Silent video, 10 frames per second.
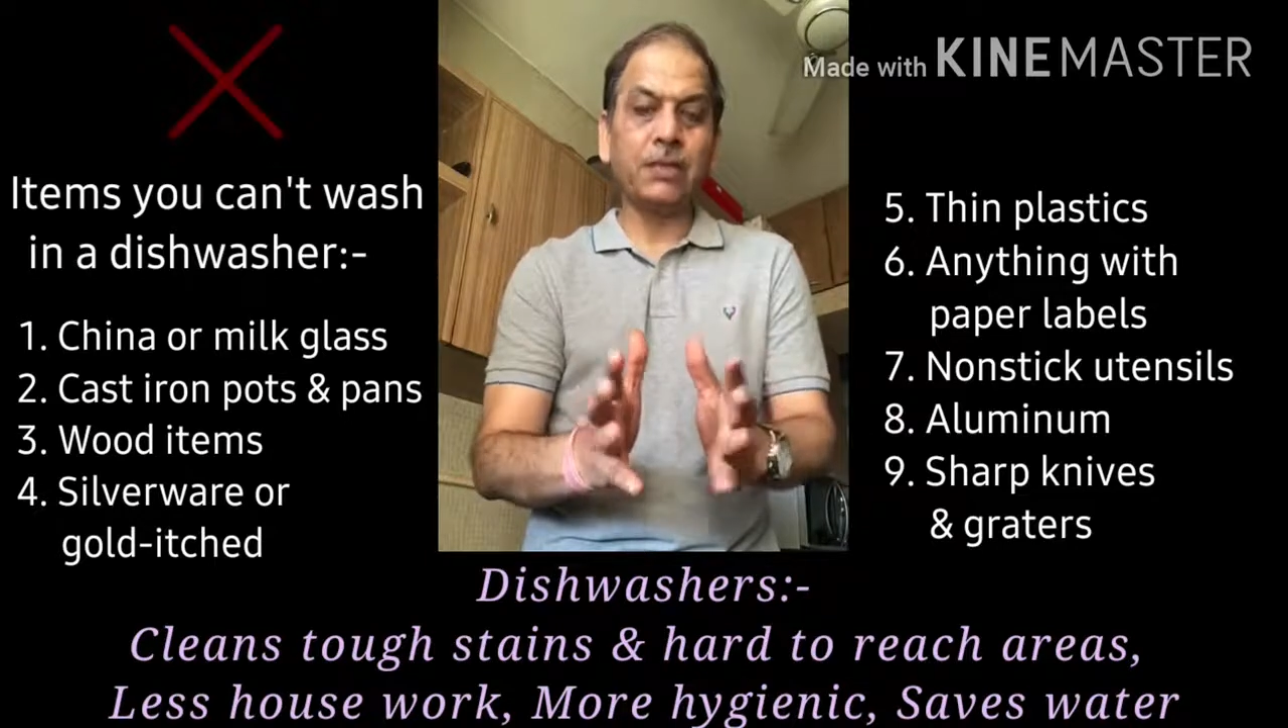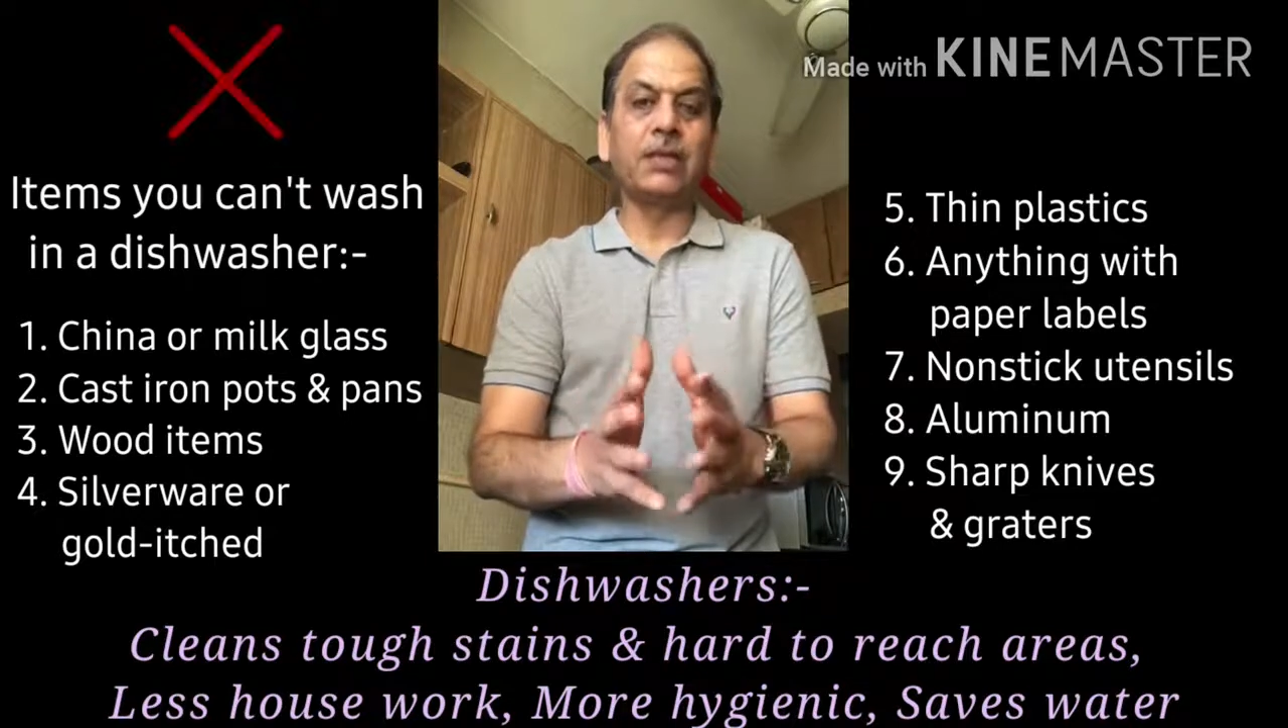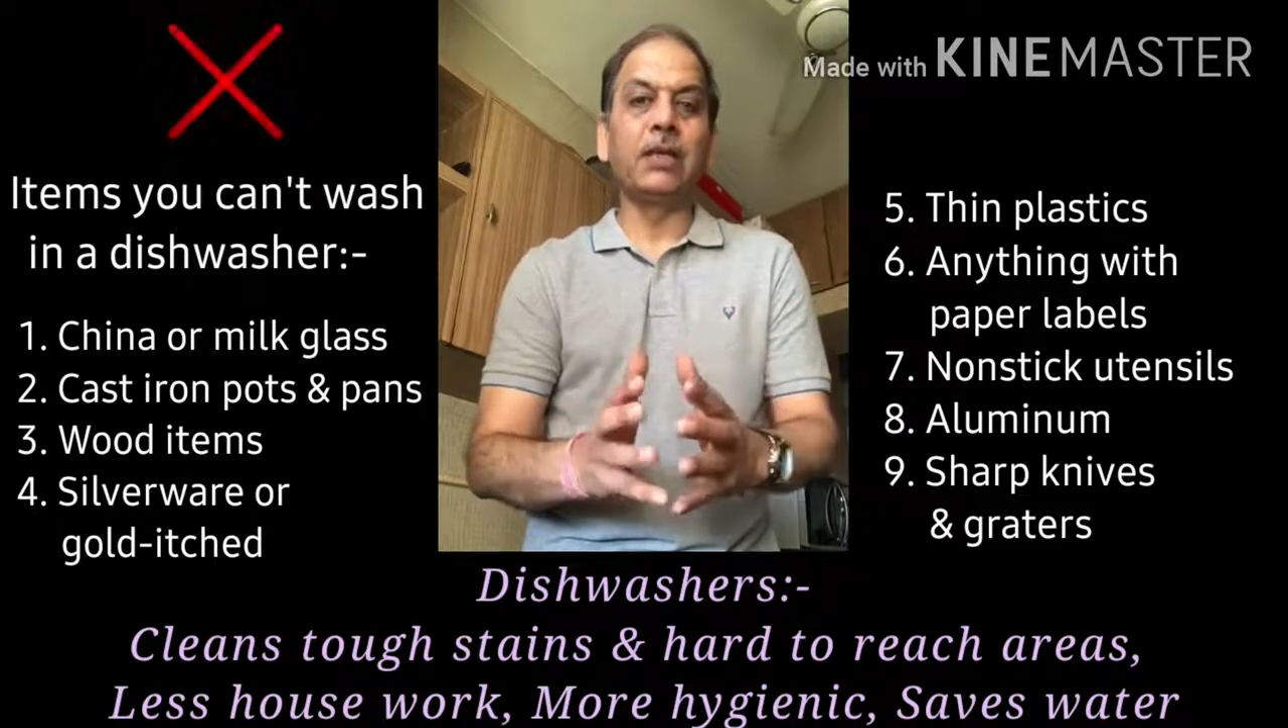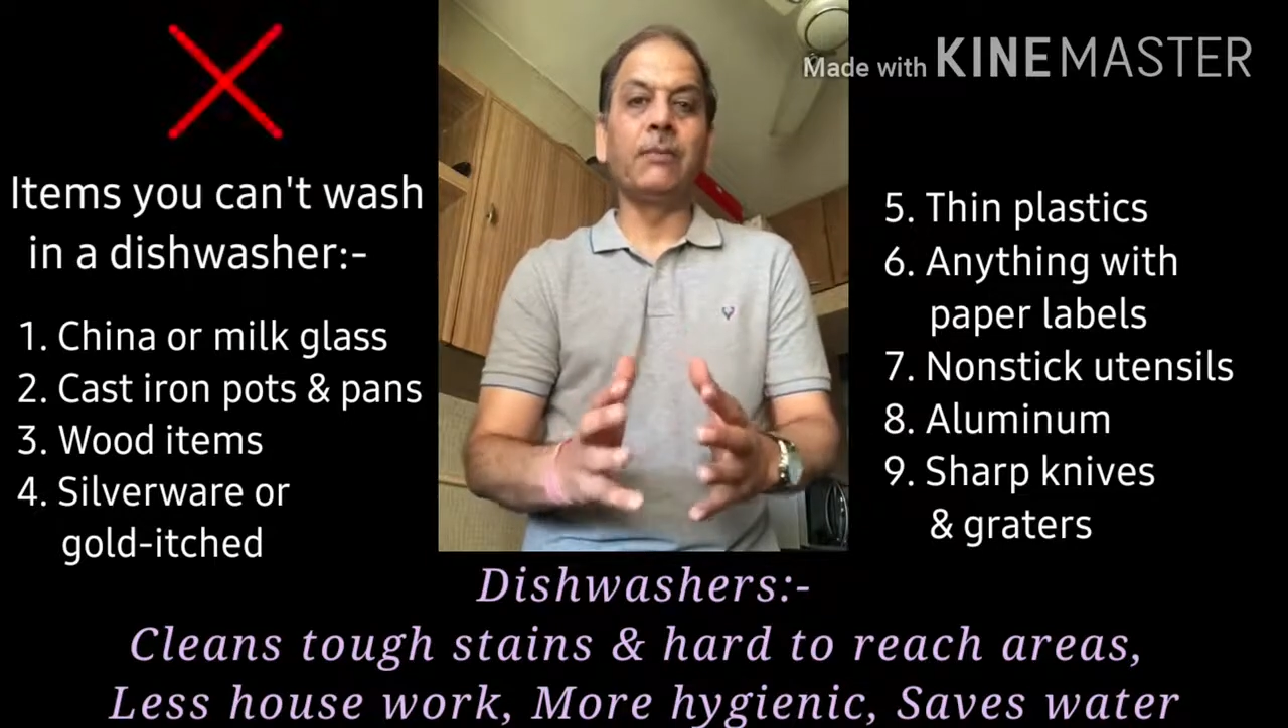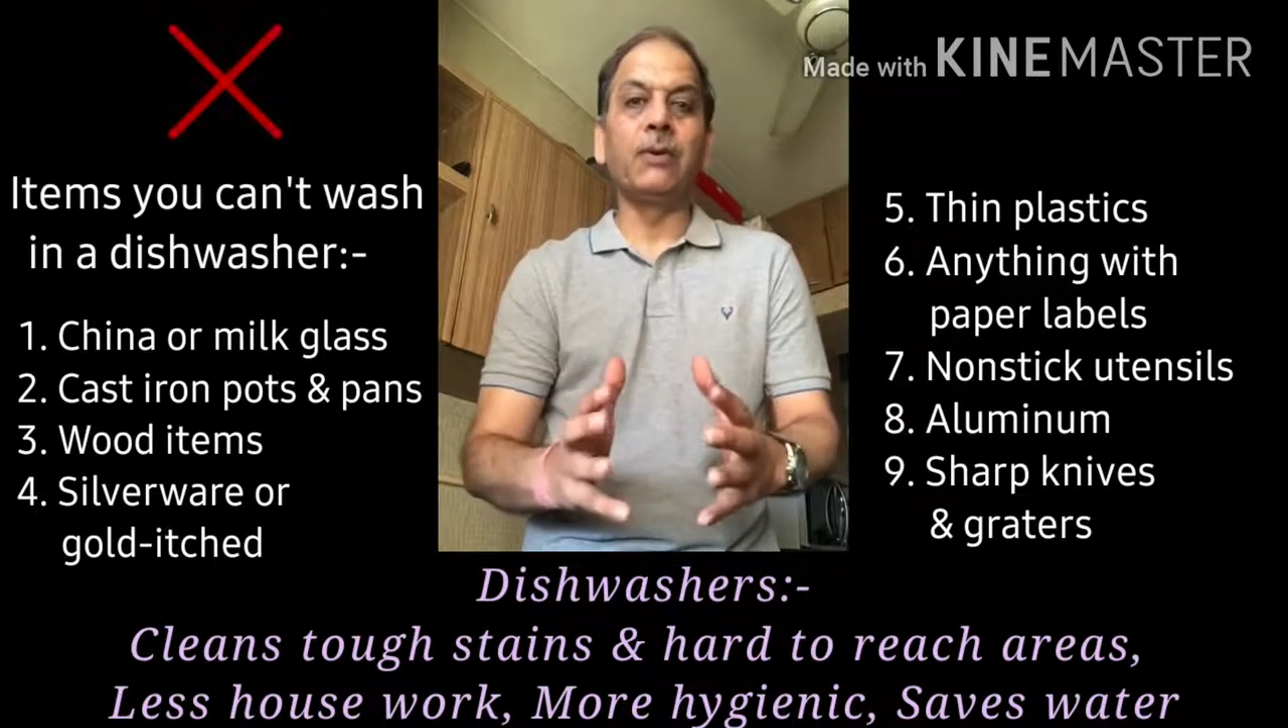
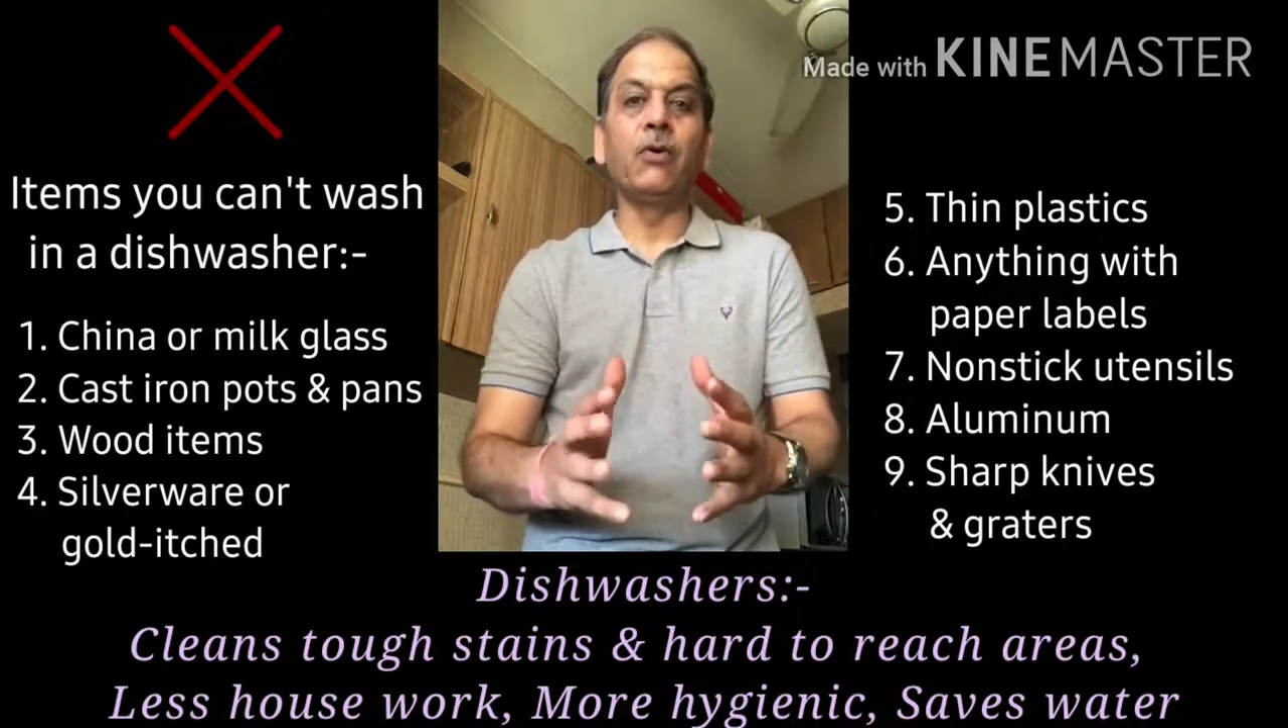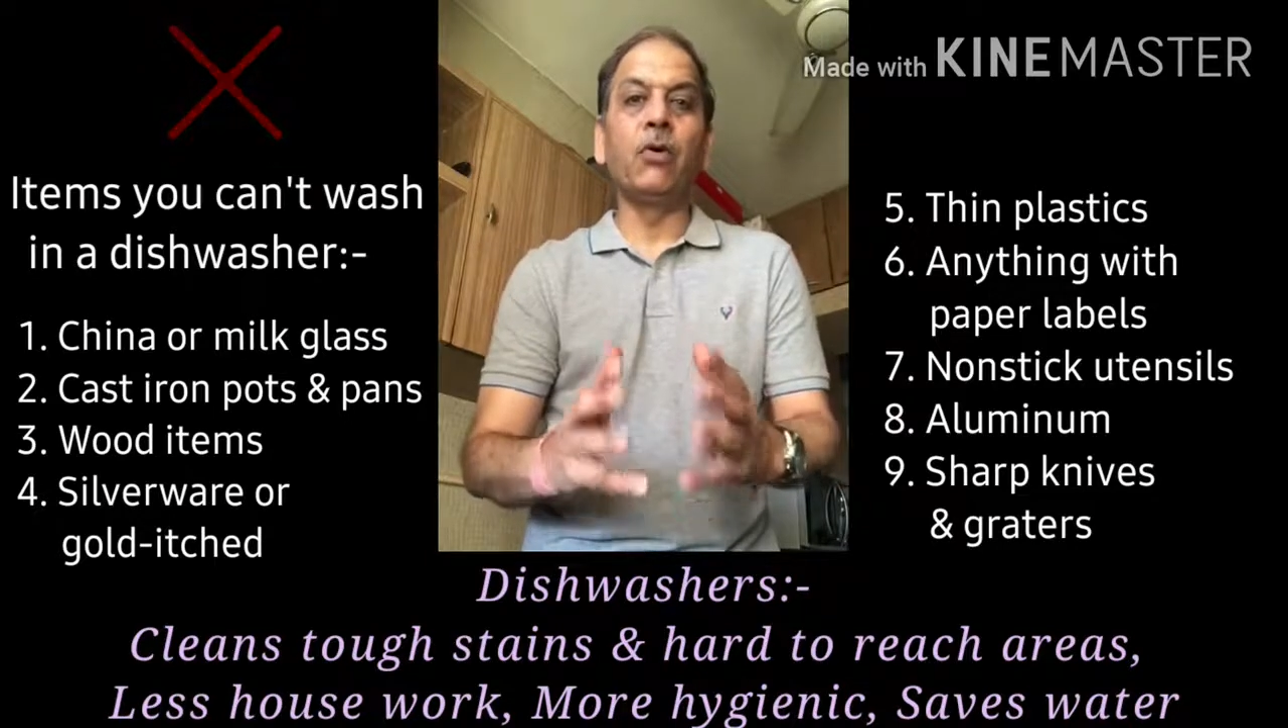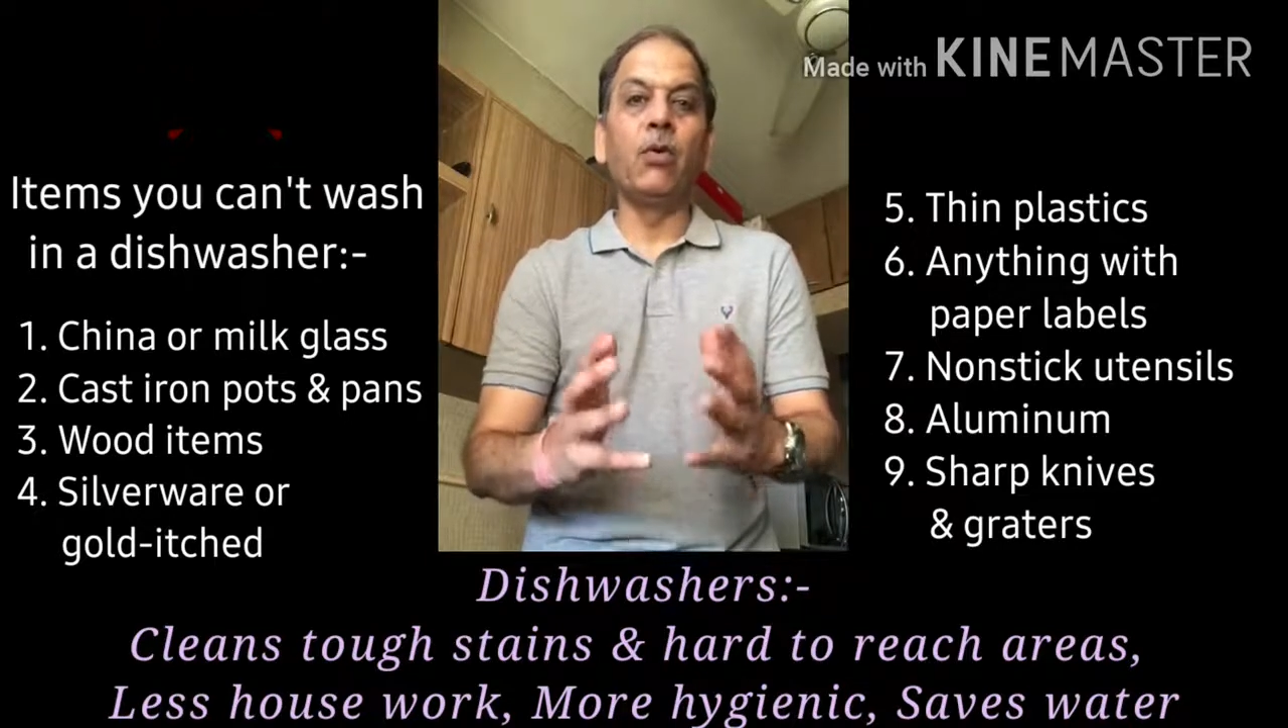but they'll be